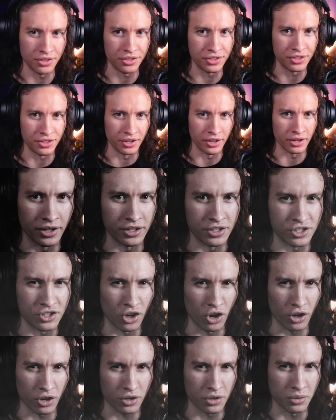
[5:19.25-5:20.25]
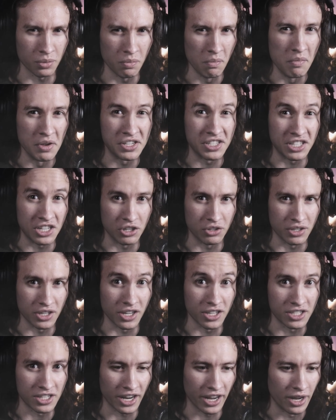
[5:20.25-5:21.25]
the dark, mysterious
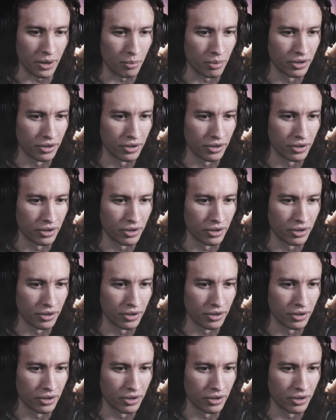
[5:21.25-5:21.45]
type.